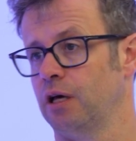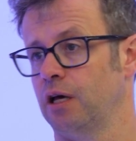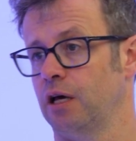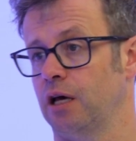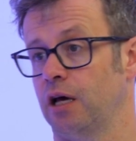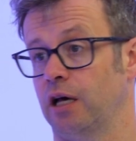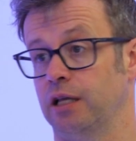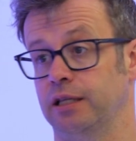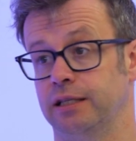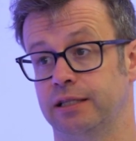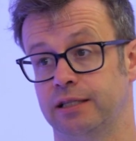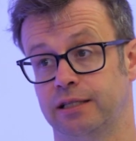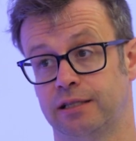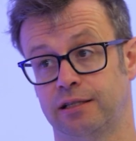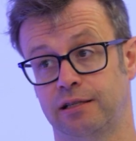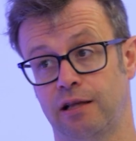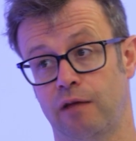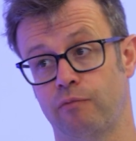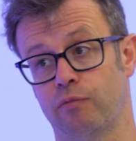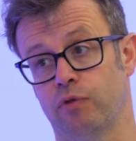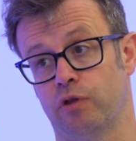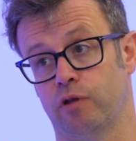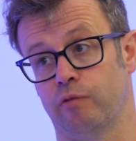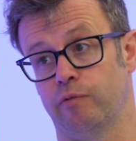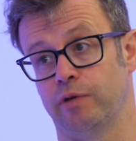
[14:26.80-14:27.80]
And
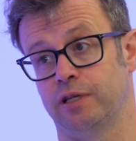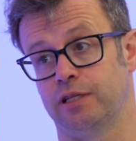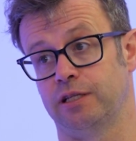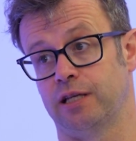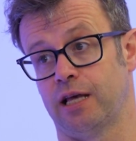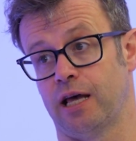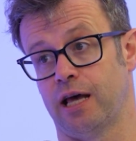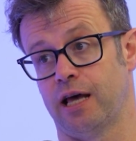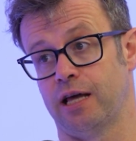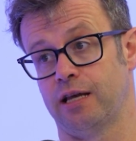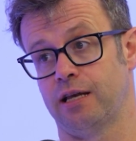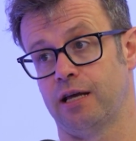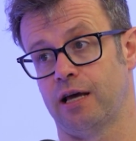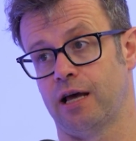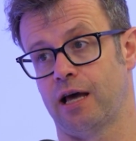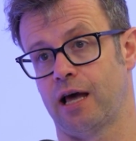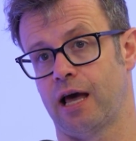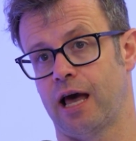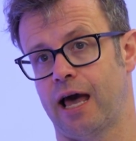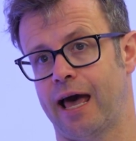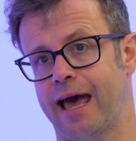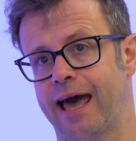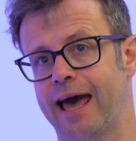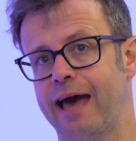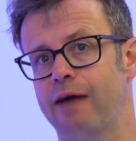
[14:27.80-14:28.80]
some of them, he said,
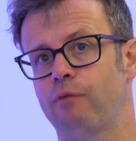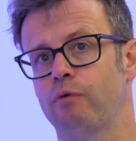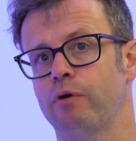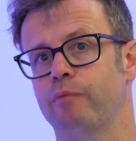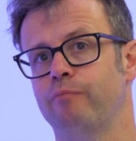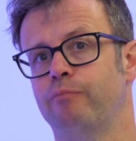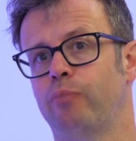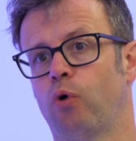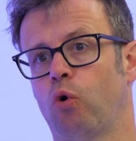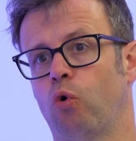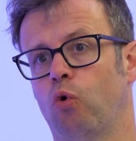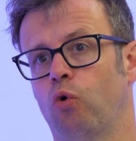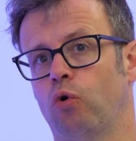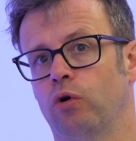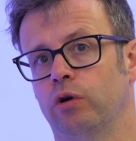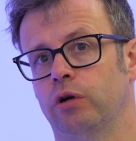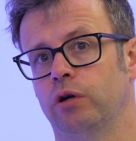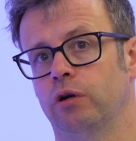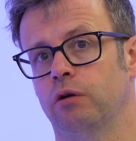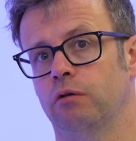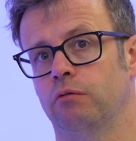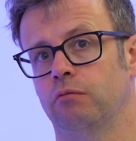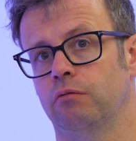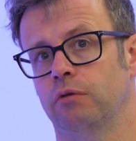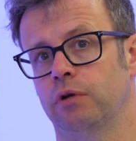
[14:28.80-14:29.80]
how
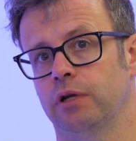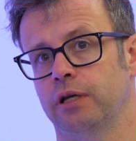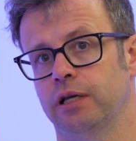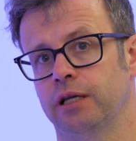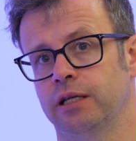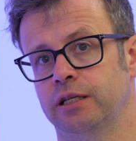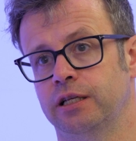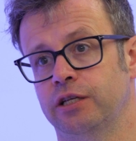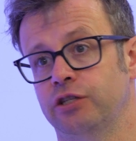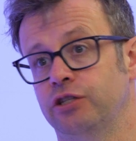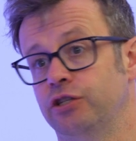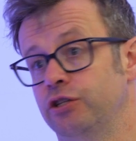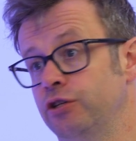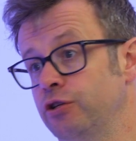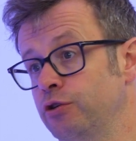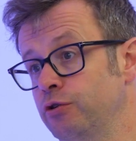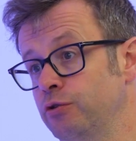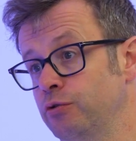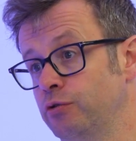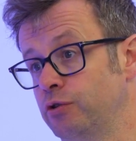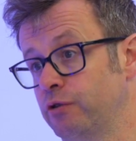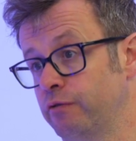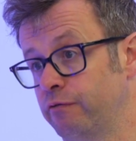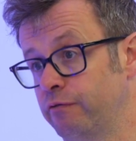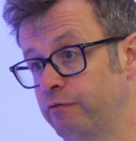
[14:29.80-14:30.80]
important is it to you
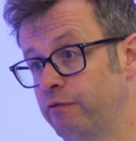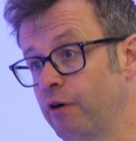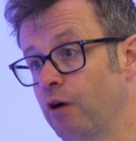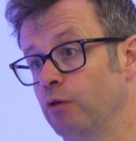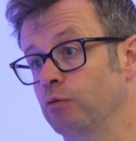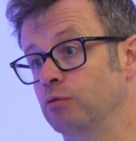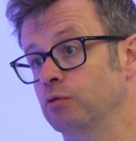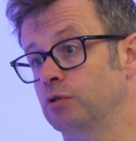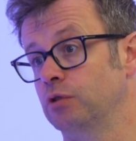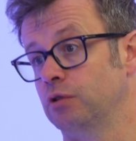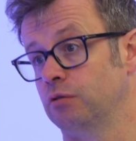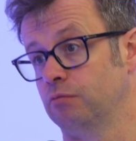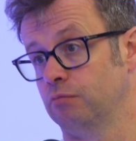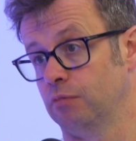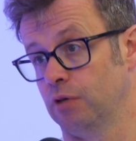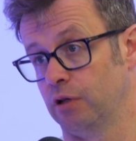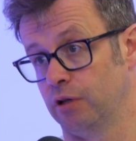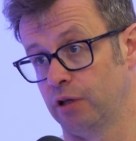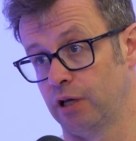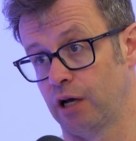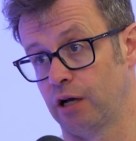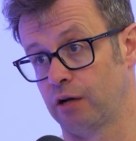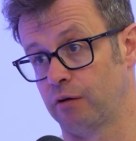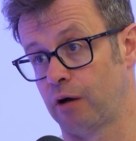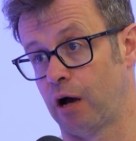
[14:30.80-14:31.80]
to vote at
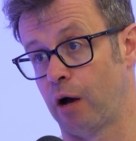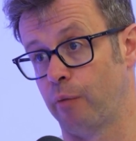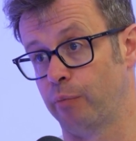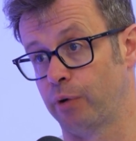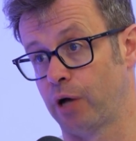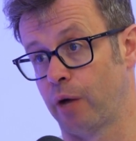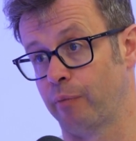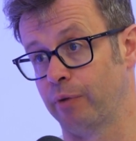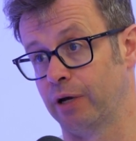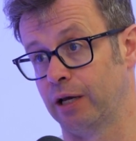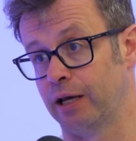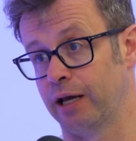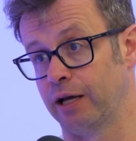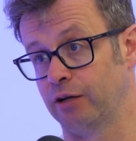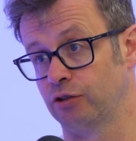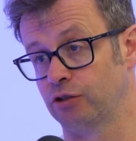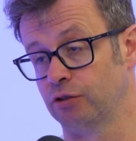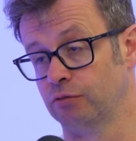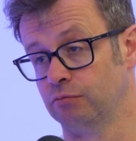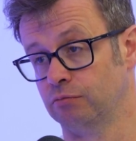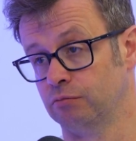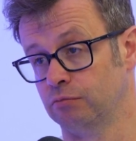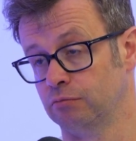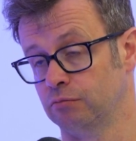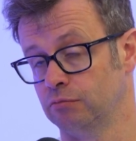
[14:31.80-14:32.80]
the upcoming
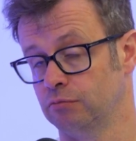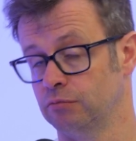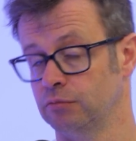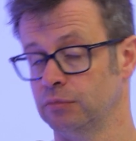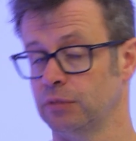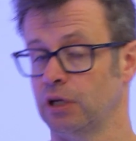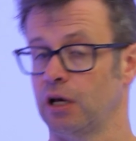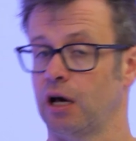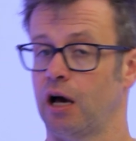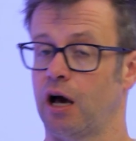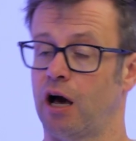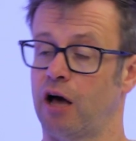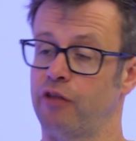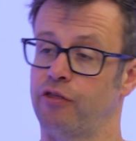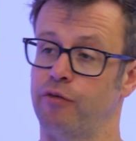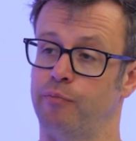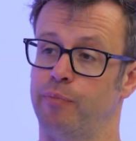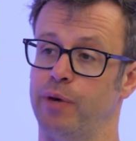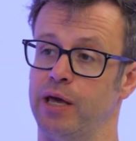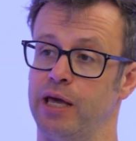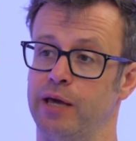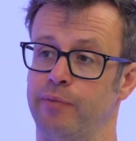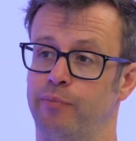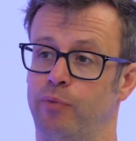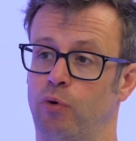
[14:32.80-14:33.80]
election? Other
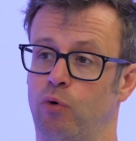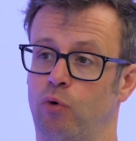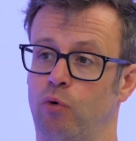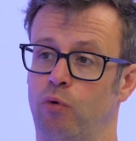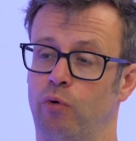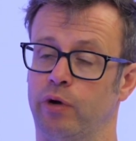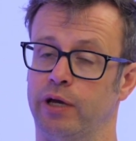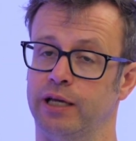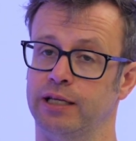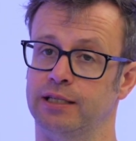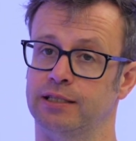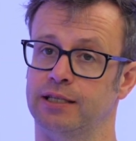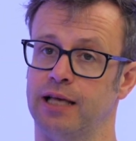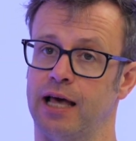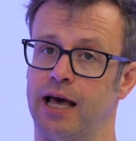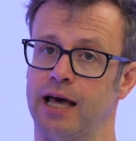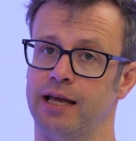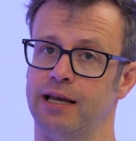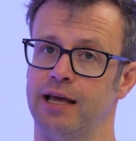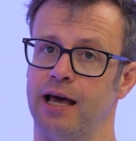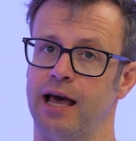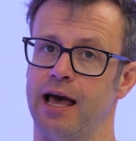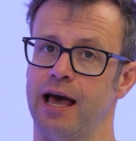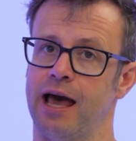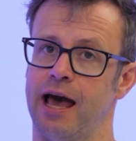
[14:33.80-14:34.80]
people, he said,
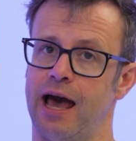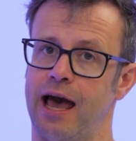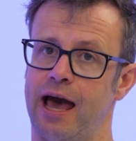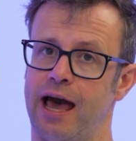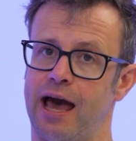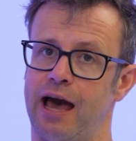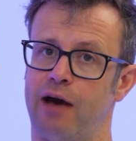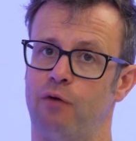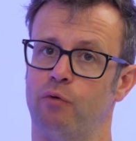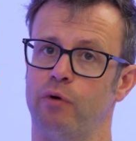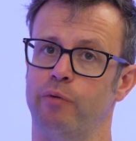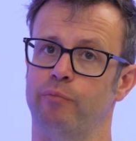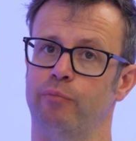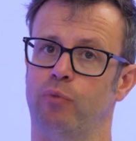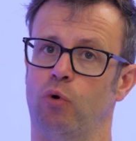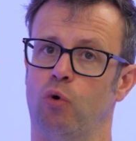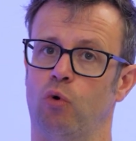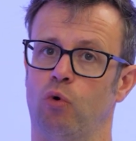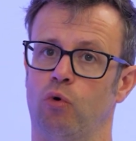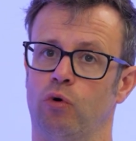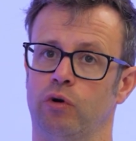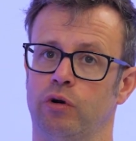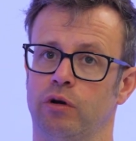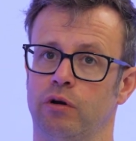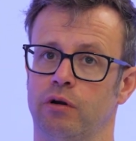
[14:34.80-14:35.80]
how
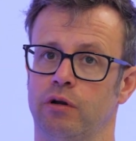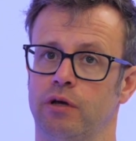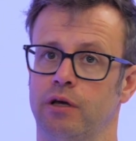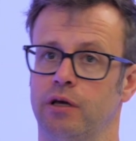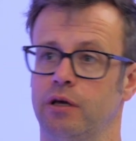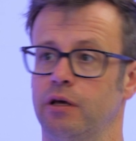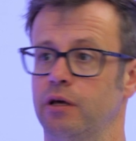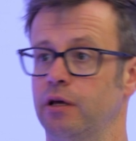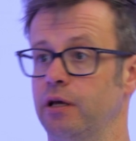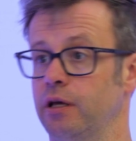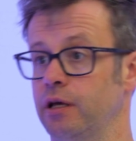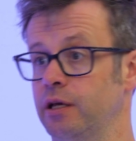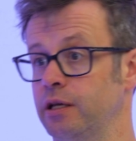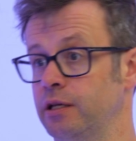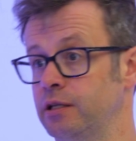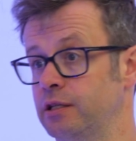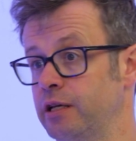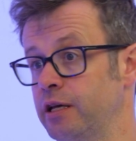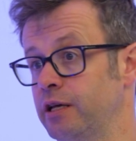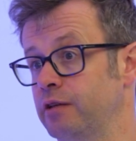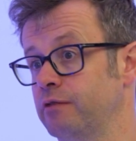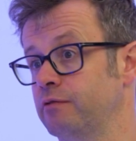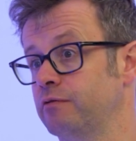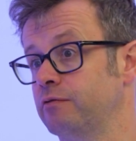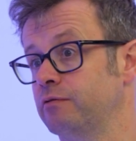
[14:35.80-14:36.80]
important is
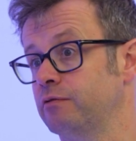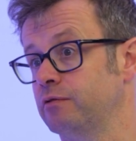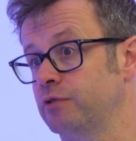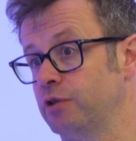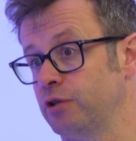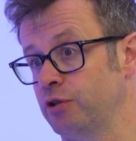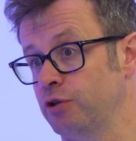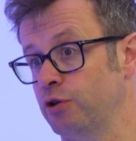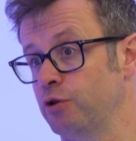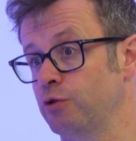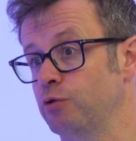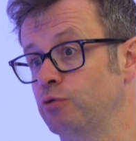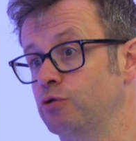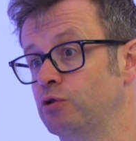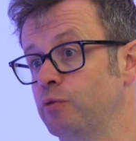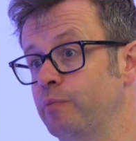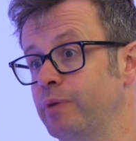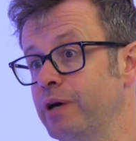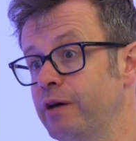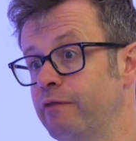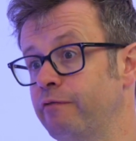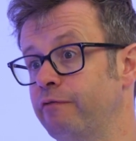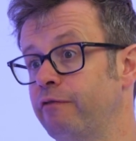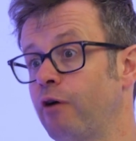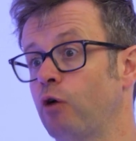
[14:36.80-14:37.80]
it to you to be
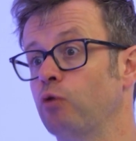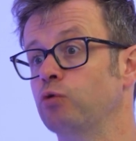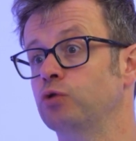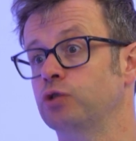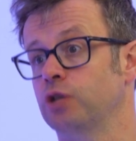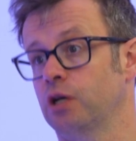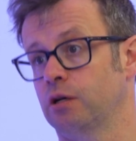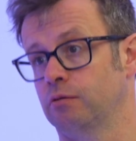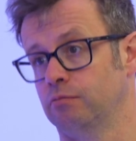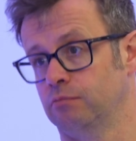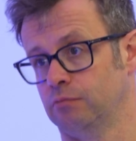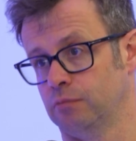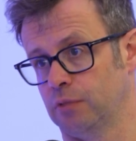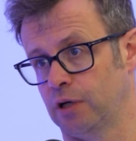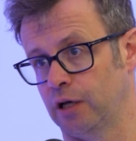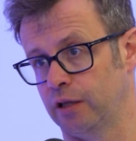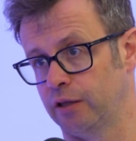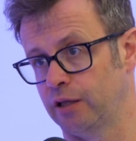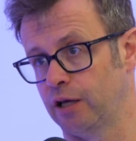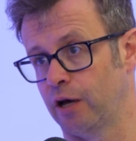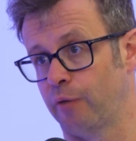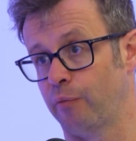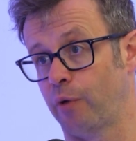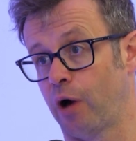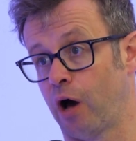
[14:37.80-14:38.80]
a voter at
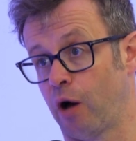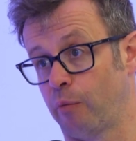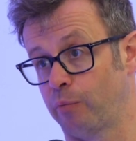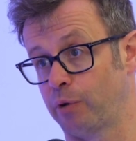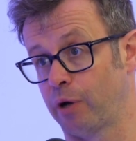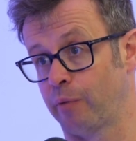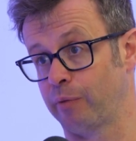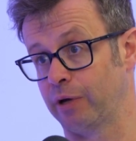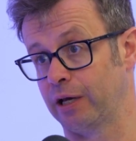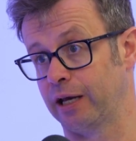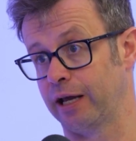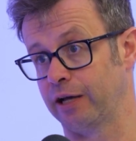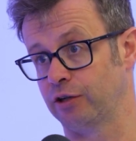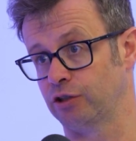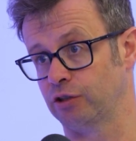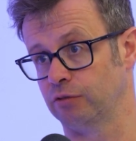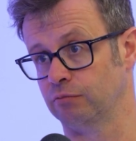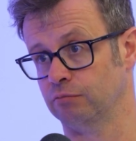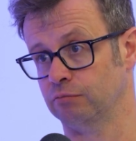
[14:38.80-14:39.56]
the upcoming election?